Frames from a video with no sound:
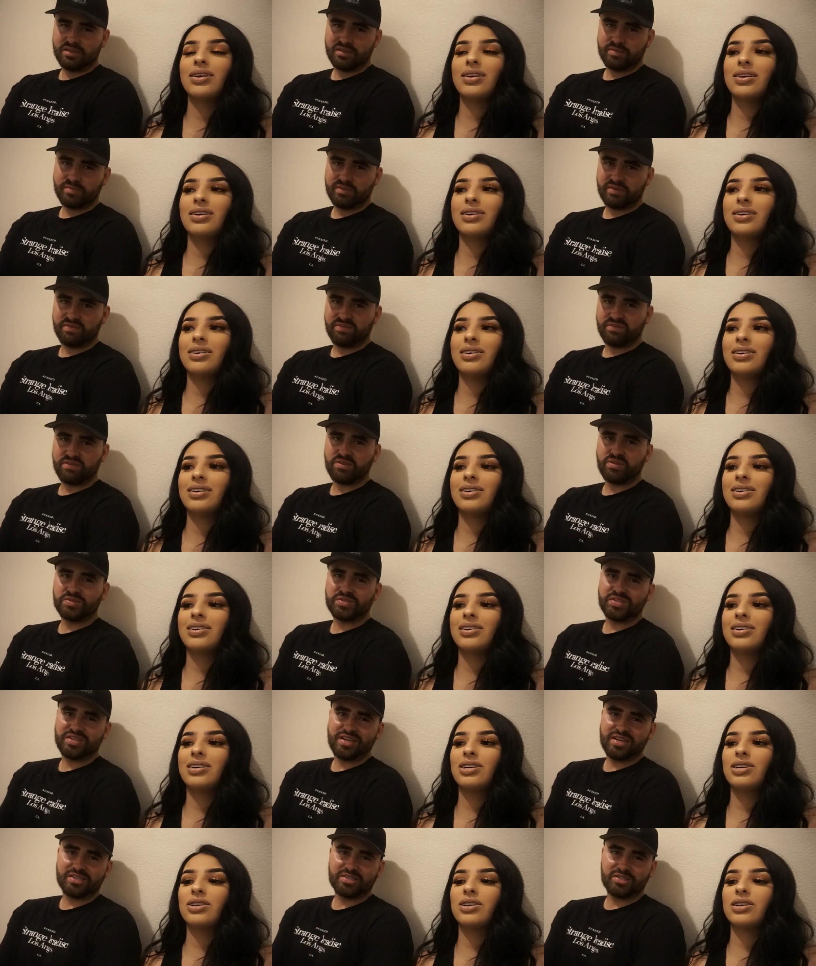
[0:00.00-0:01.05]
Speaker 1: I mean, for those of you
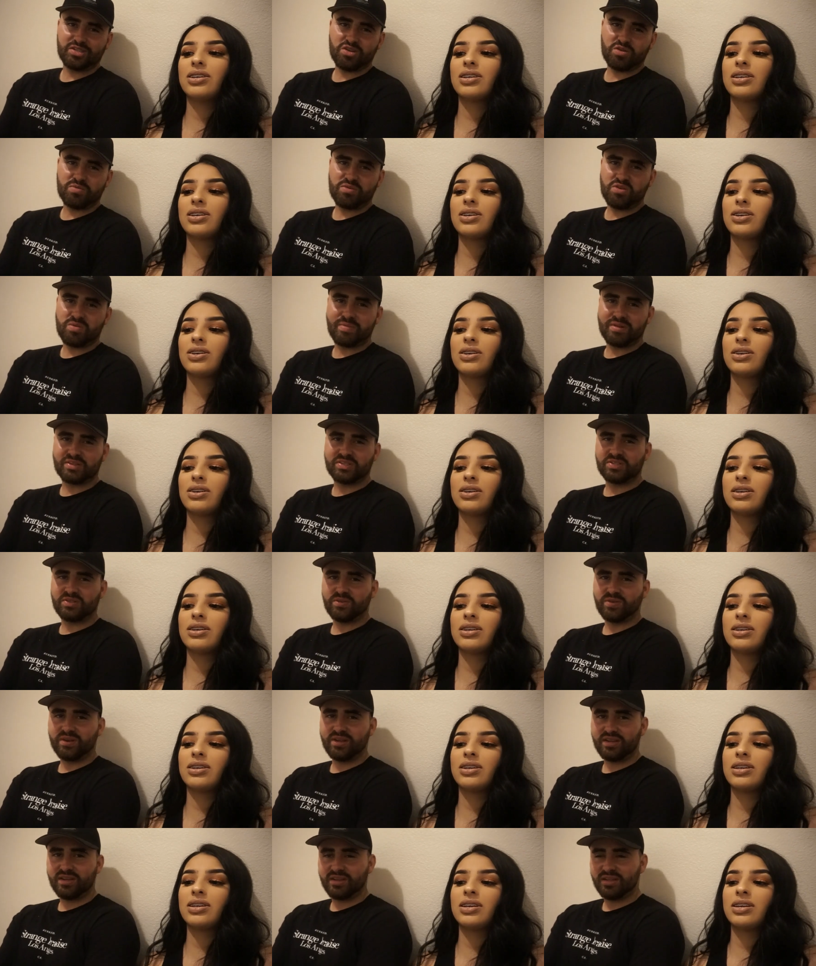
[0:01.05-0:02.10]
guys who don't know my
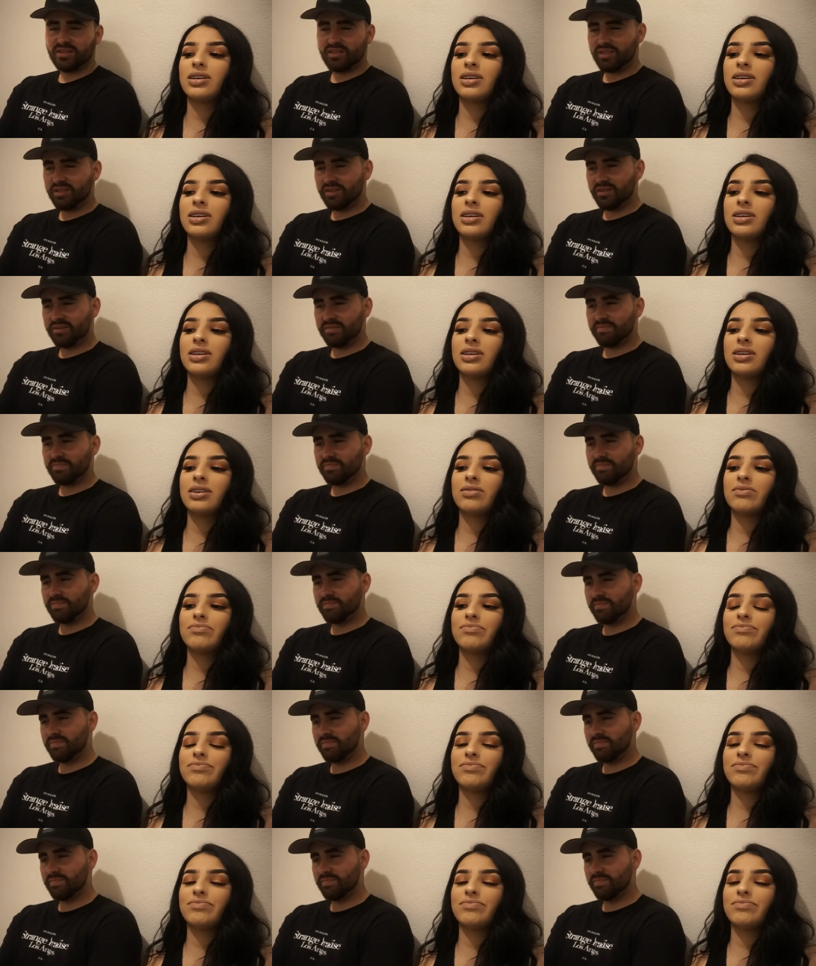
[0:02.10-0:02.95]
story, um,